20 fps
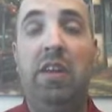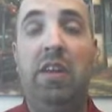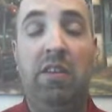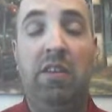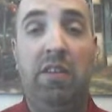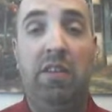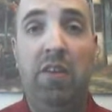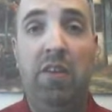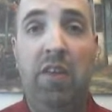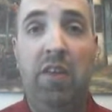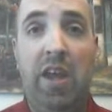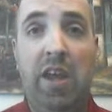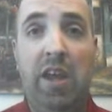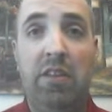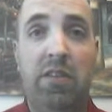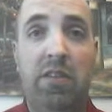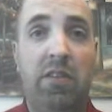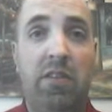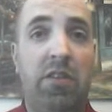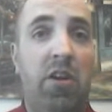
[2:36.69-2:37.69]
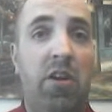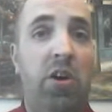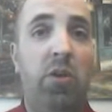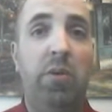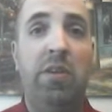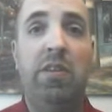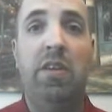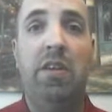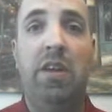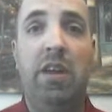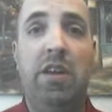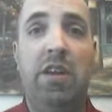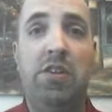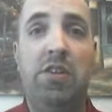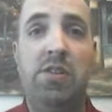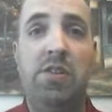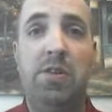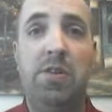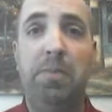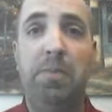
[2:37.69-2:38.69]
in the state of Kansas, is always an
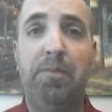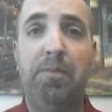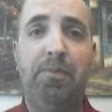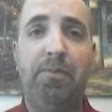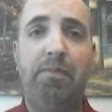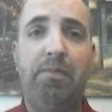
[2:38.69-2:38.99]
issue.